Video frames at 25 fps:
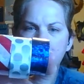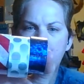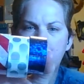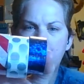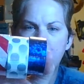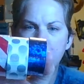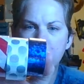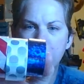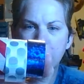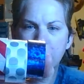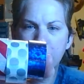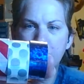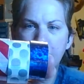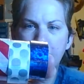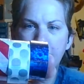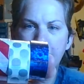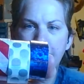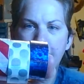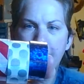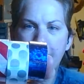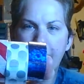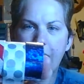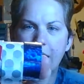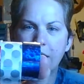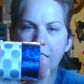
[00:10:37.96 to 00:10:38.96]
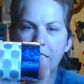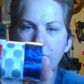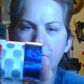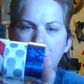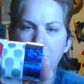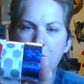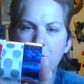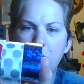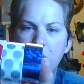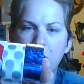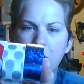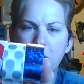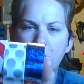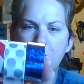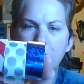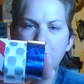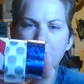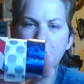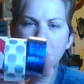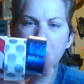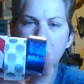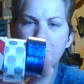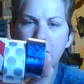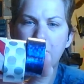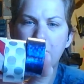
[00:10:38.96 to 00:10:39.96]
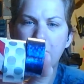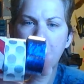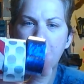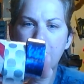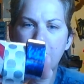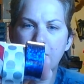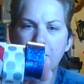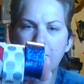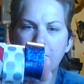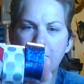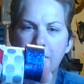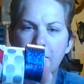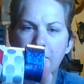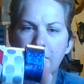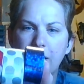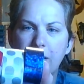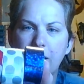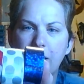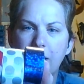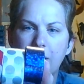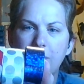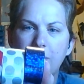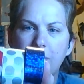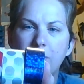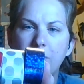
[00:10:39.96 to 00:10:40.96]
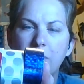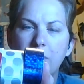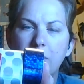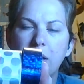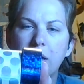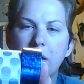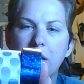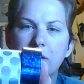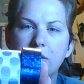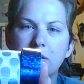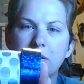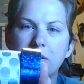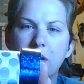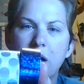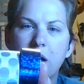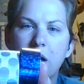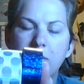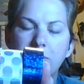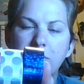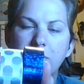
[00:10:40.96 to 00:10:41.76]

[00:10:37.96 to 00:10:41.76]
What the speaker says: washies that I had. The one on the end by my thumb is